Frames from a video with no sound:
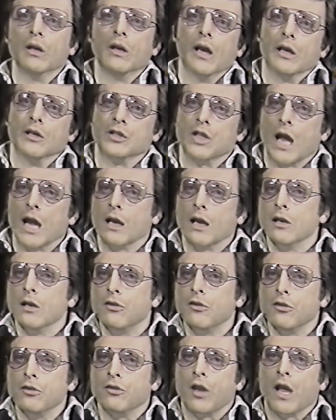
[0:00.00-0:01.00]
and Jacqueline
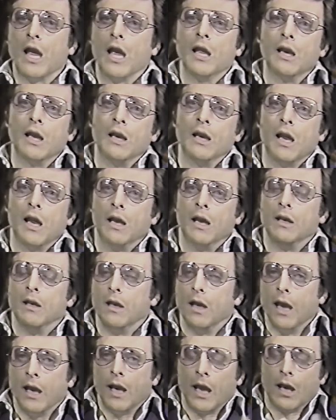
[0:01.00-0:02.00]
Suzanne and
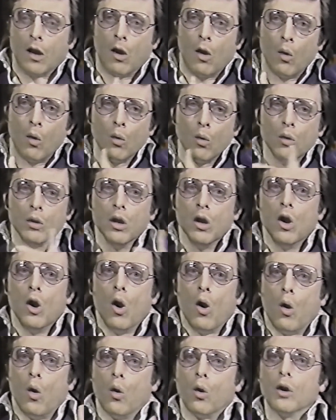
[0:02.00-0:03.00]
a whole
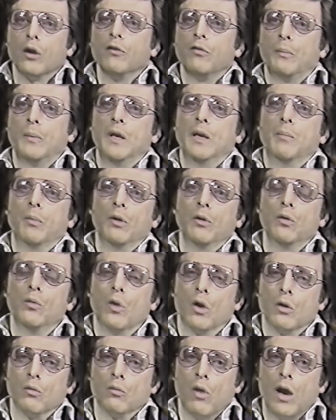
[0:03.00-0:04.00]
horde of people who
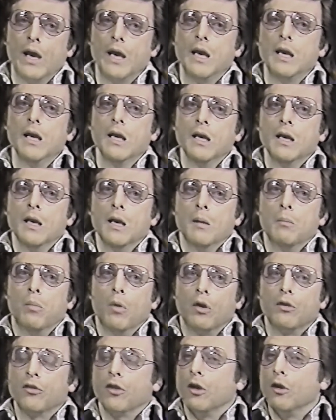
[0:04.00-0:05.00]
are writing
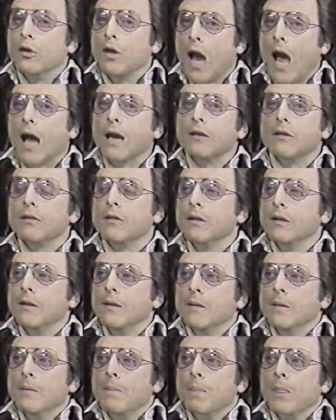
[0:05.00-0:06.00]
books that are not
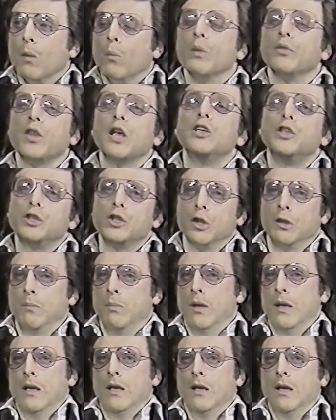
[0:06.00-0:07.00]
what they should
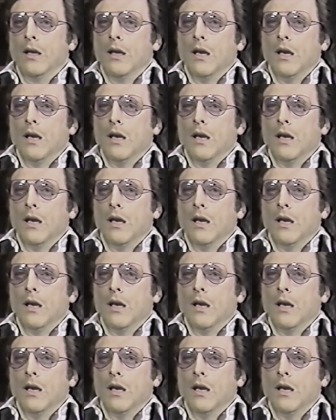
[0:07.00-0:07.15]
be.